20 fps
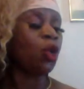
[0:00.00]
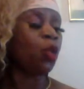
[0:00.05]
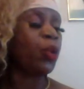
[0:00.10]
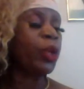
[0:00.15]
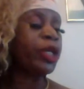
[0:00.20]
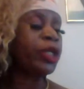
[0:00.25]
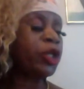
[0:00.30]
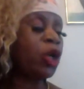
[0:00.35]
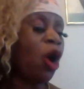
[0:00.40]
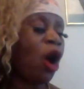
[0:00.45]

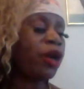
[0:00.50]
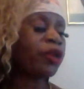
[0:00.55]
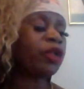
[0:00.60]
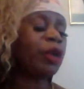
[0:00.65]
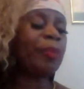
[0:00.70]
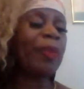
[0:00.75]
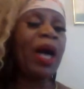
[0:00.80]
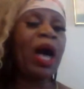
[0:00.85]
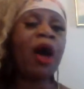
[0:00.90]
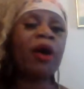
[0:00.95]
We talked
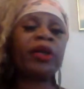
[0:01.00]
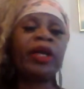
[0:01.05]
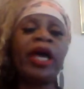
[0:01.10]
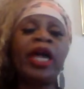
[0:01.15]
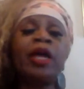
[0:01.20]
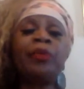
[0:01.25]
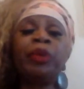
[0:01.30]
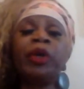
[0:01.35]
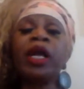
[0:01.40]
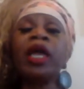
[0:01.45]
about
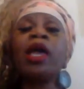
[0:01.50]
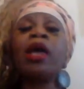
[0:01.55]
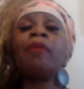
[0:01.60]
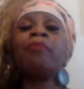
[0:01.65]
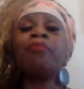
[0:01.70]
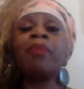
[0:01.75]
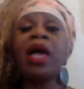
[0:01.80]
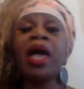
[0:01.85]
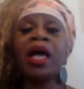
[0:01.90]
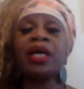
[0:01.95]

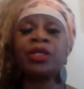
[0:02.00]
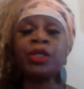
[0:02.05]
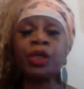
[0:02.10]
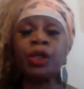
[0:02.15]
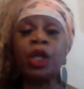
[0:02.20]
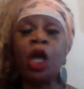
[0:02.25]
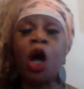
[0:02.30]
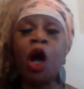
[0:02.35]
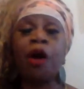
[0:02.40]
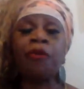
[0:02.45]
Abraham
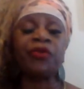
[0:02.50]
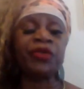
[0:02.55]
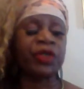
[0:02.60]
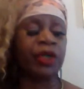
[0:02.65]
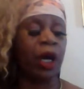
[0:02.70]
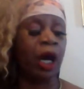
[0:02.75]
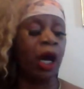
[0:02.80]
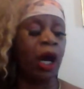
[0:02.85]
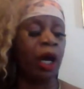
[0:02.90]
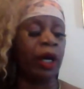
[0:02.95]
Maslow's
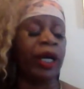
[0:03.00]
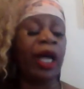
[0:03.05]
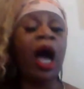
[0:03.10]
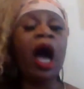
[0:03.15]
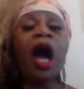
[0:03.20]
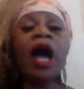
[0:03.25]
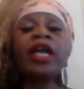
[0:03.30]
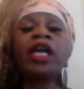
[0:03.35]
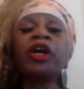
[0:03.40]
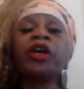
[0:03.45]

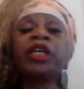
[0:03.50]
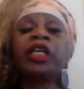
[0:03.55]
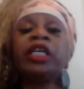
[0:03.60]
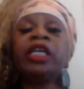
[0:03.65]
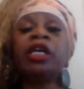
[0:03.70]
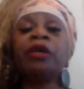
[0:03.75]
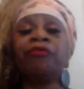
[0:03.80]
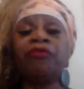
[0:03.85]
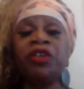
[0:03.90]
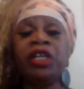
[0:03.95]

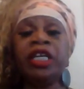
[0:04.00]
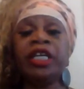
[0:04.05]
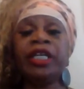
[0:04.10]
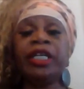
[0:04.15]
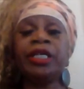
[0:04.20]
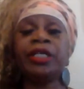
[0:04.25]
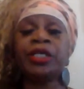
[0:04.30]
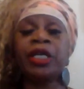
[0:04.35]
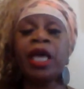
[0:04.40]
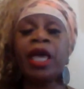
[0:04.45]
hierarchy of
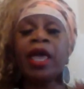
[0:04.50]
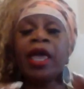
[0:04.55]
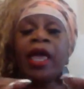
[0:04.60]
needs,